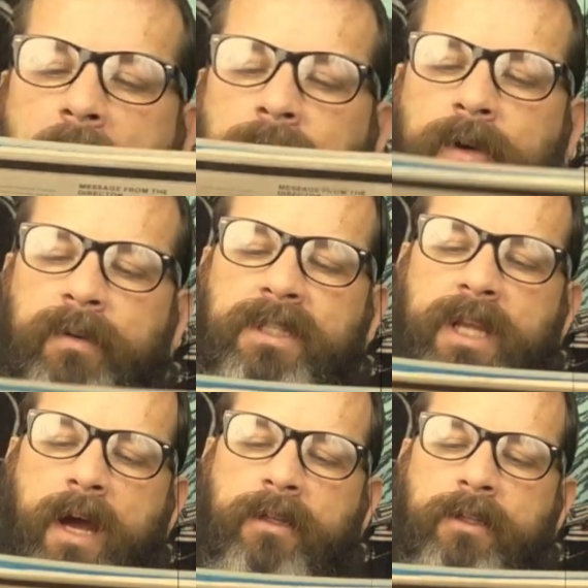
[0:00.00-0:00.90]
After we
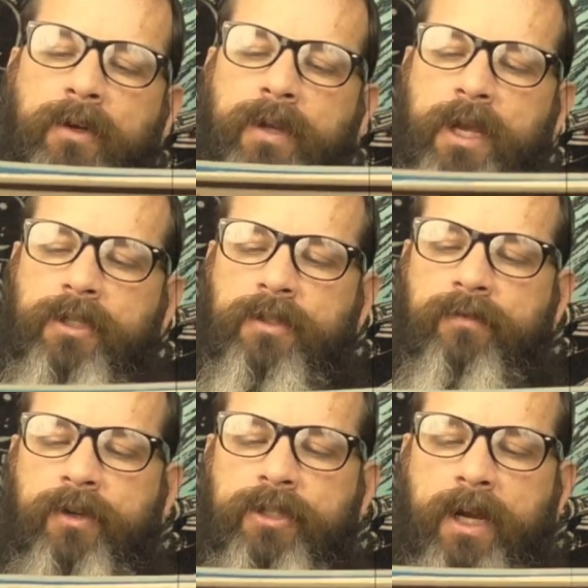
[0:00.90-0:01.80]
scouted the
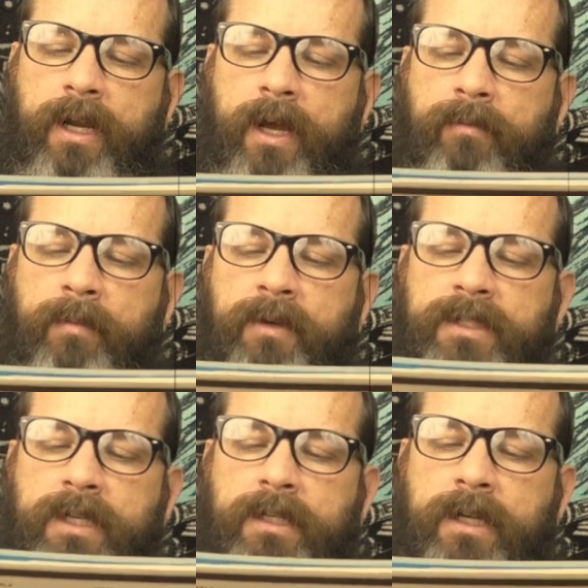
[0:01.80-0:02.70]
locations for Jedi, we
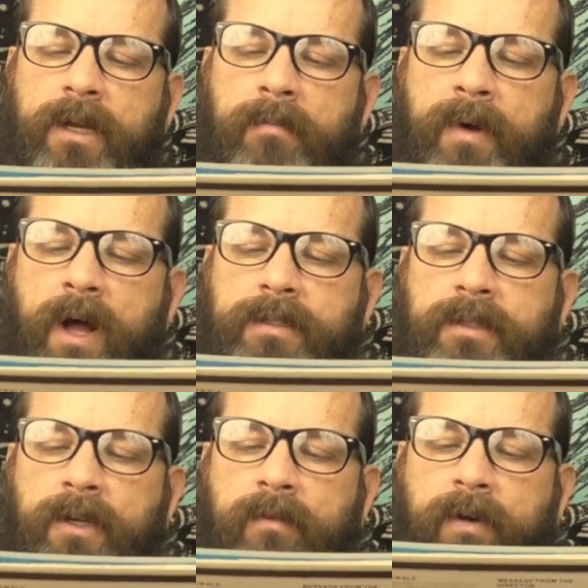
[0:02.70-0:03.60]
presented a
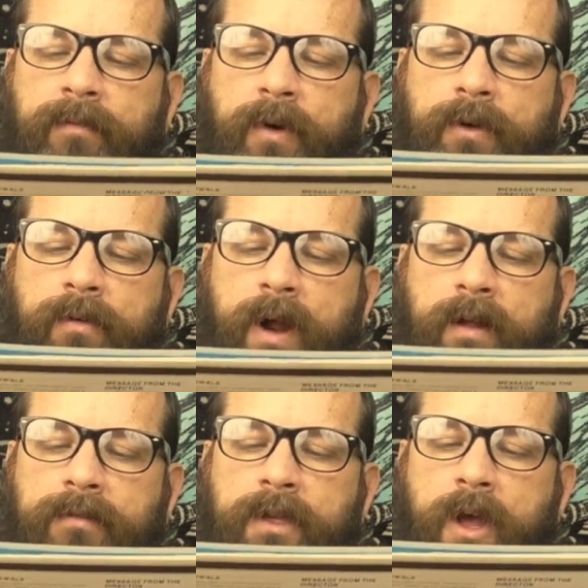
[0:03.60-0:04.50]
composite of our
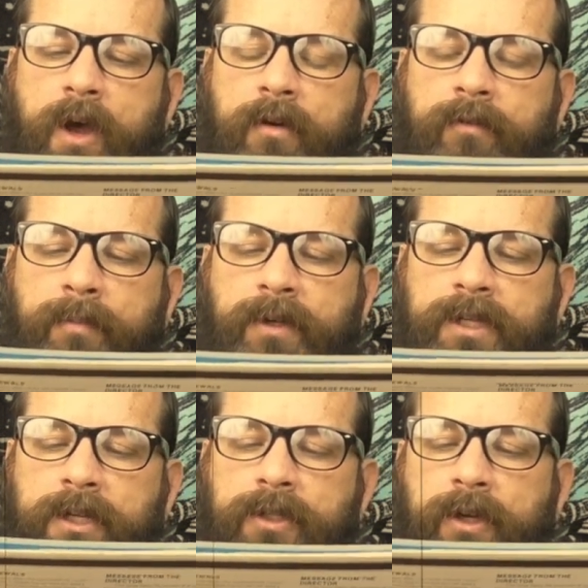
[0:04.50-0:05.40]
photographs for
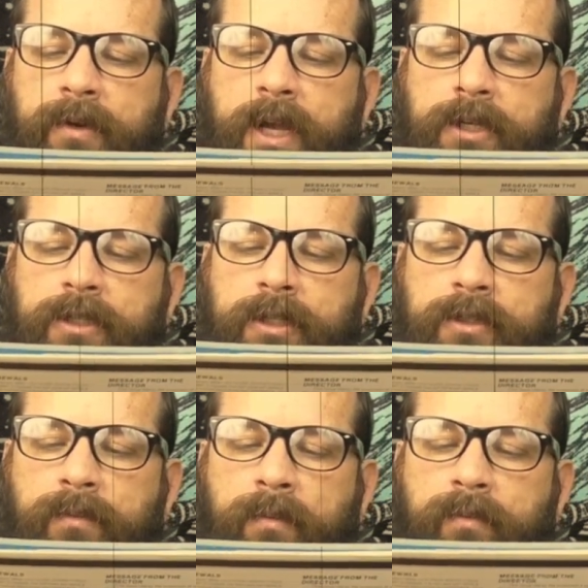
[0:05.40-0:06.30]
potential
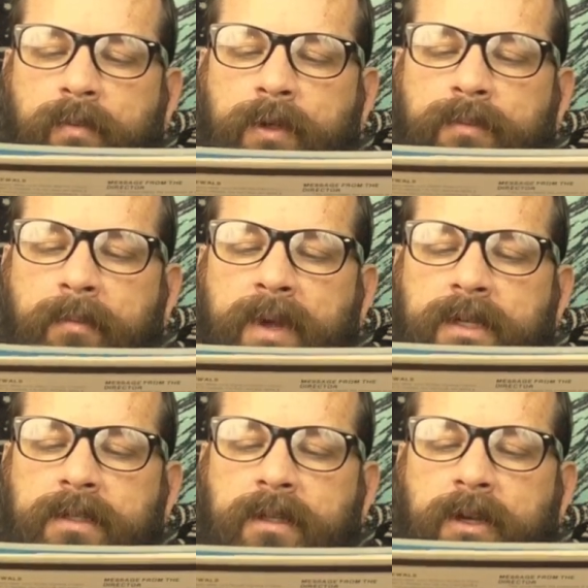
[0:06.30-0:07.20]
locations, which were
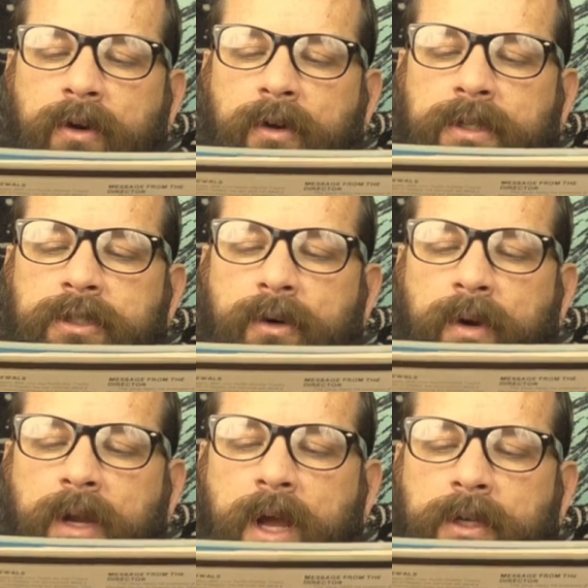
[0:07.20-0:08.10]
based on the early
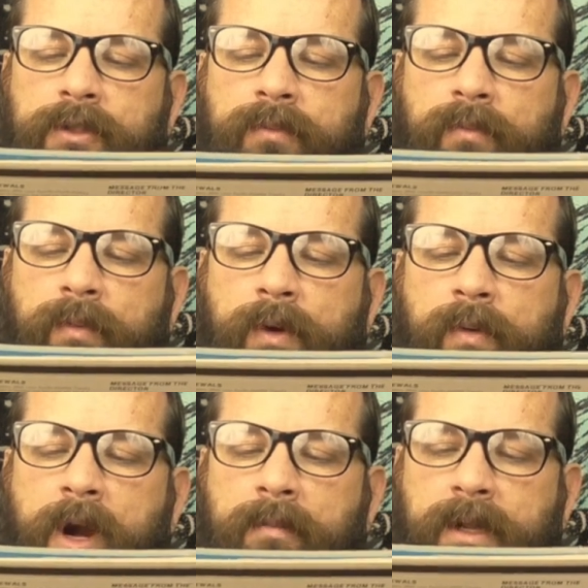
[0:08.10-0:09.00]
storyline's
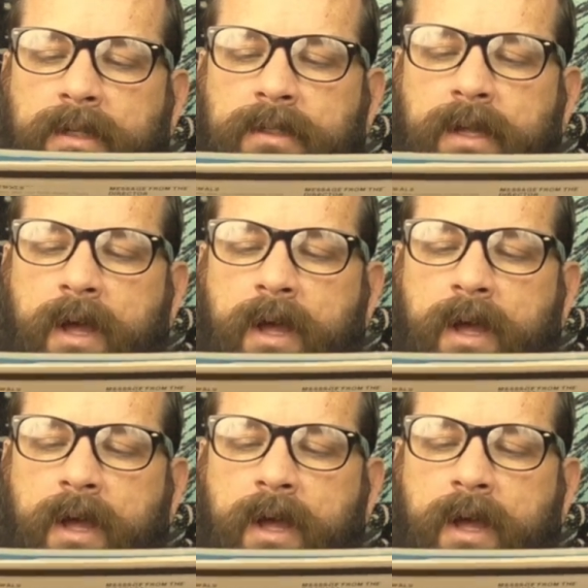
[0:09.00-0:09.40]
requirements.